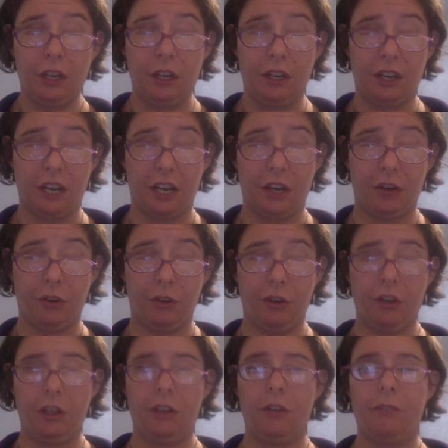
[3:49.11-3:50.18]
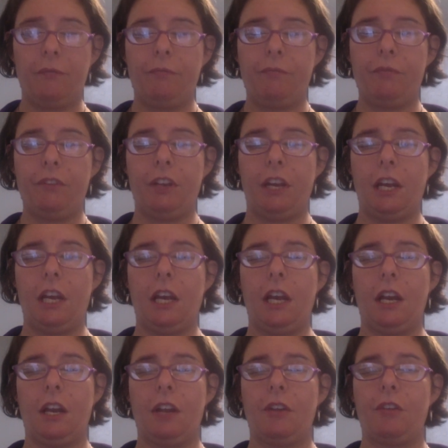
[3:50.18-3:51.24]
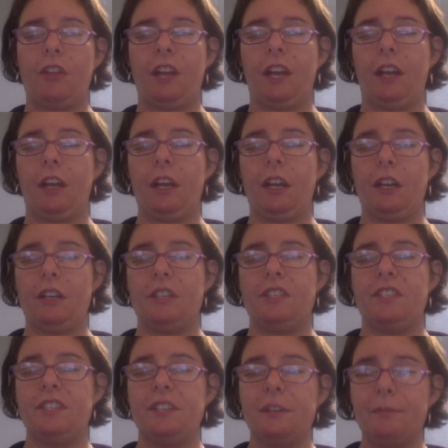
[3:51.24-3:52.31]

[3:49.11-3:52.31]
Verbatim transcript: Now, another thing is